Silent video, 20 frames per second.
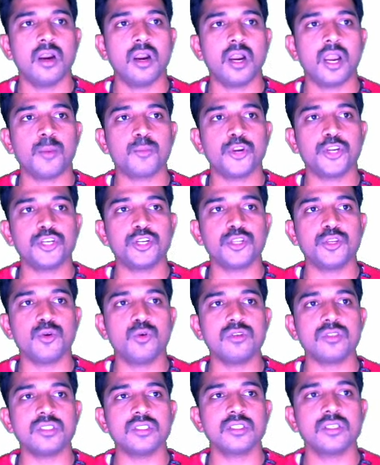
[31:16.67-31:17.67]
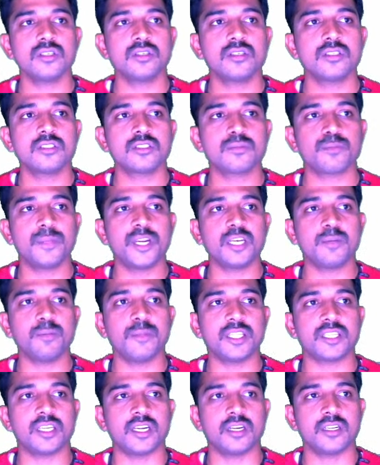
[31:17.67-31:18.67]
I'm going to use split
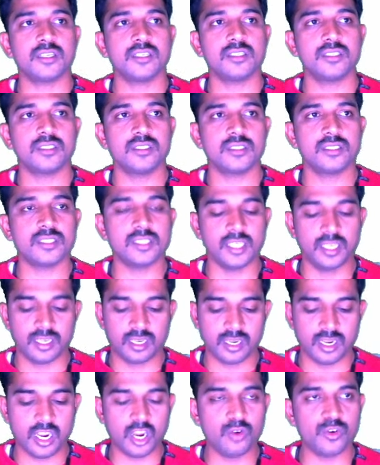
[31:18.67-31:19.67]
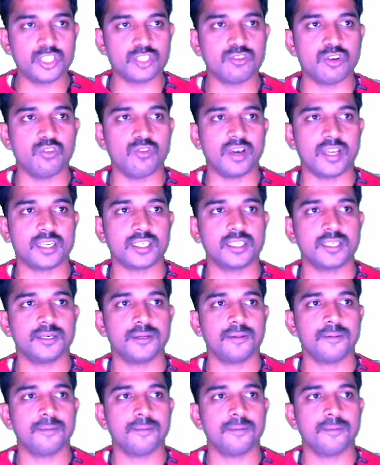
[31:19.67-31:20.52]
method. See how it will work.